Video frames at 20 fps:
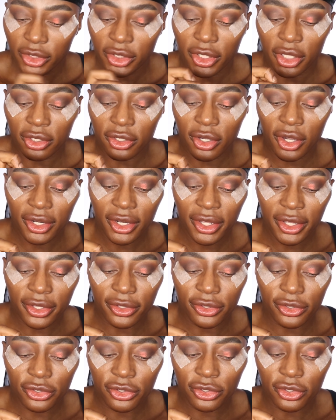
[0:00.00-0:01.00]
This color
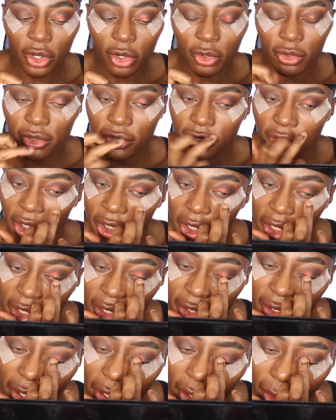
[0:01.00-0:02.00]
is so
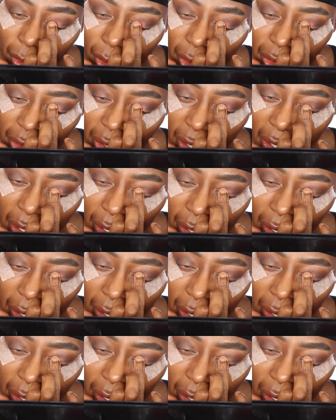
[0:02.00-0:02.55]
stunning. Like, what the